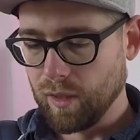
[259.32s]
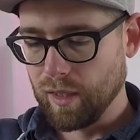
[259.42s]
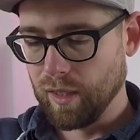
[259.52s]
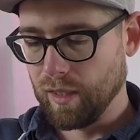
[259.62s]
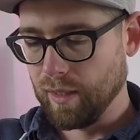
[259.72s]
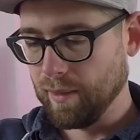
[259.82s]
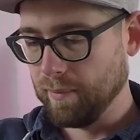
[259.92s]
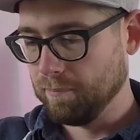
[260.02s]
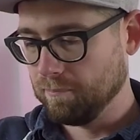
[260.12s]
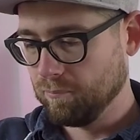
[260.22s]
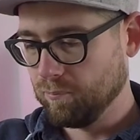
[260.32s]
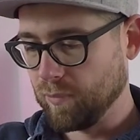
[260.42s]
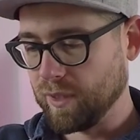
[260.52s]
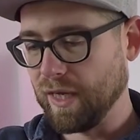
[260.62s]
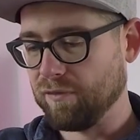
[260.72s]

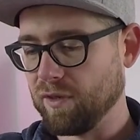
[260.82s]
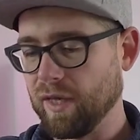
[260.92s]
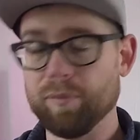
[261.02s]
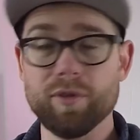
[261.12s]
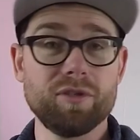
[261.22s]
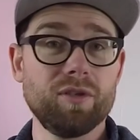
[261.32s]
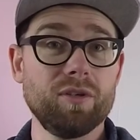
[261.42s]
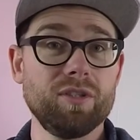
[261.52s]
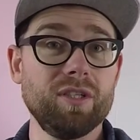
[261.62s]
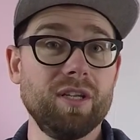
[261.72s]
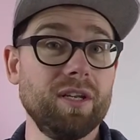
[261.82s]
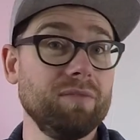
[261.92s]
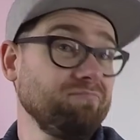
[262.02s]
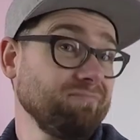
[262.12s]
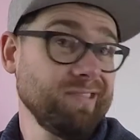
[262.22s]
But yeah, if the light meter is dodgy,
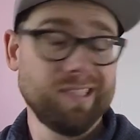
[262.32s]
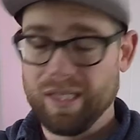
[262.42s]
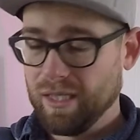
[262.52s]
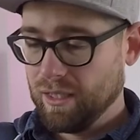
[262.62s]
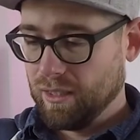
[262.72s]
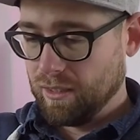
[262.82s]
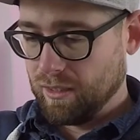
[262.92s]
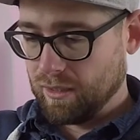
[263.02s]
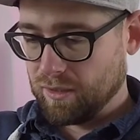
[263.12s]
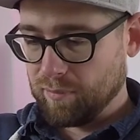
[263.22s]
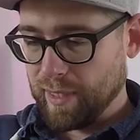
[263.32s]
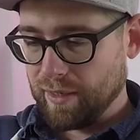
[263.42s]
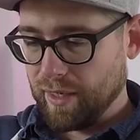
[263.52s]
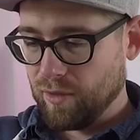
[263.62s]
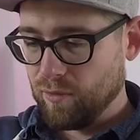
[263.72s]
then it doesn't matter
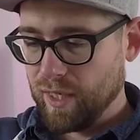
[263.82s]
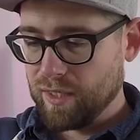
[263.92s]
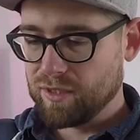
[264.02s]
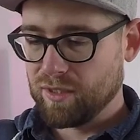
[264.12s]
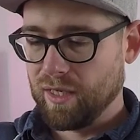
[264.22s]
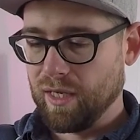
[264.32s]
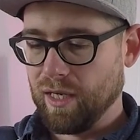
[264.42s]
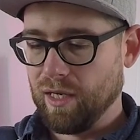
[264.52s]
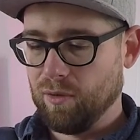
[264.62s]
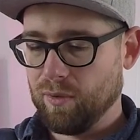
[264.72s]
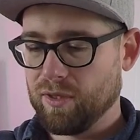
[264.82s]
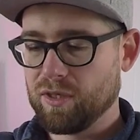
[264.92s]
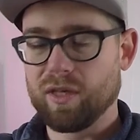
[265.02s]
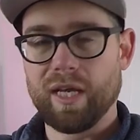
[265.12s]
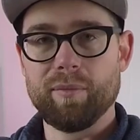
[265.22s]
anyways. What
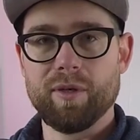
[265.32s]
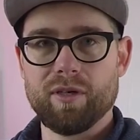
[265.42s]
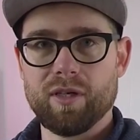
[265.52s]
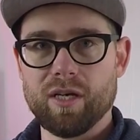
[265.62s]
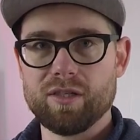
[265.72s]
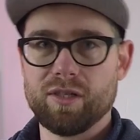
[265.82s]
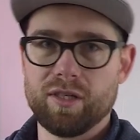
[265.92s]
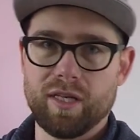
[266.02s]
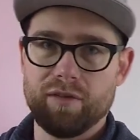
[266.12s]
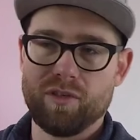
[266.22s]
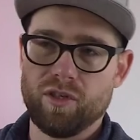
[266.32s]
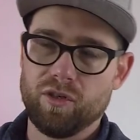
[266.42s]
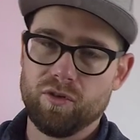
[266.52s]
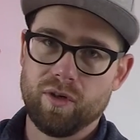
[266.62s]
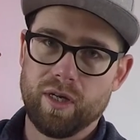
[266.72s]
this light meter does is it gives
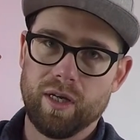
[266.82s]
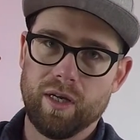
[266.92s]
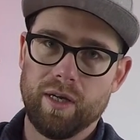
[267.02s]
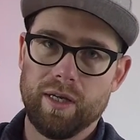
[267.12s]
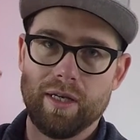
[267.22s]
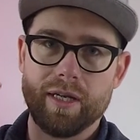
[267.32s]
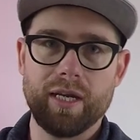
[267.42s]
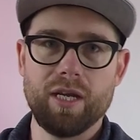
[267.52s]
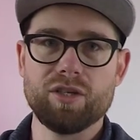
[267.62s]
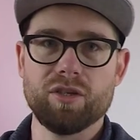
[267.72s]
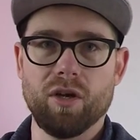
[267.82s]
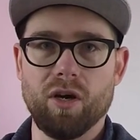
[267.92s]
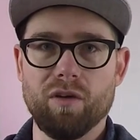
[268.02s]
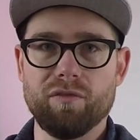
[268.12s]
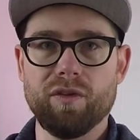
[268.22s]
you an indication
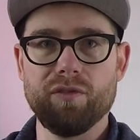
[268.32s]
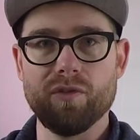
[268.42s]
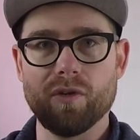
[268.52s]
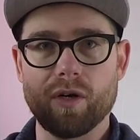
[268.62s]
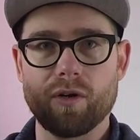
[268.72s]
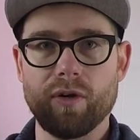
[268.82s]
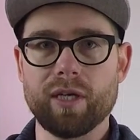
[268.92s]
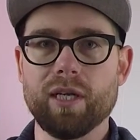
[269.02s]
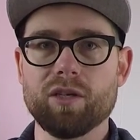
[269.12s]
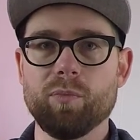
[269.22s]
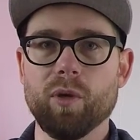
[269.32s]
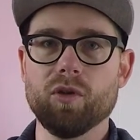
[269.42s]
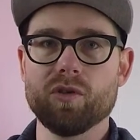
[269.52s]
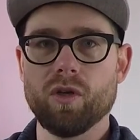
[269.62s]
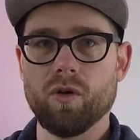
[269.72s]
of if you are correctly
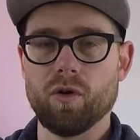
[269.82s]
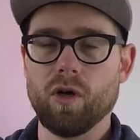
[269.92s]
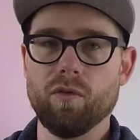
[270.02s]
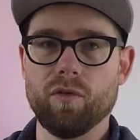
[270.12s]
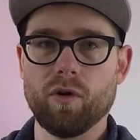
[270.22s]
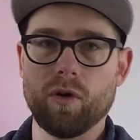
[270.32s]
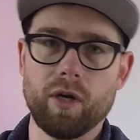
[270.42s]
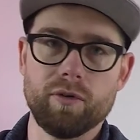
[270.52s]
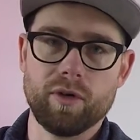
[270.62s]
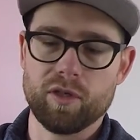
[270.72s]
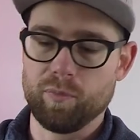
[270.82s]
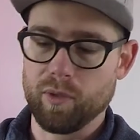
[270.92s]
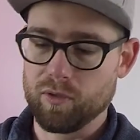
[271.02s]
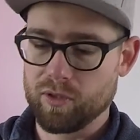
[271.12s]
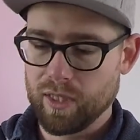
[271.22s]
exposed or over or
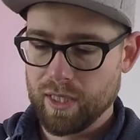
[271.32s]
underexposed.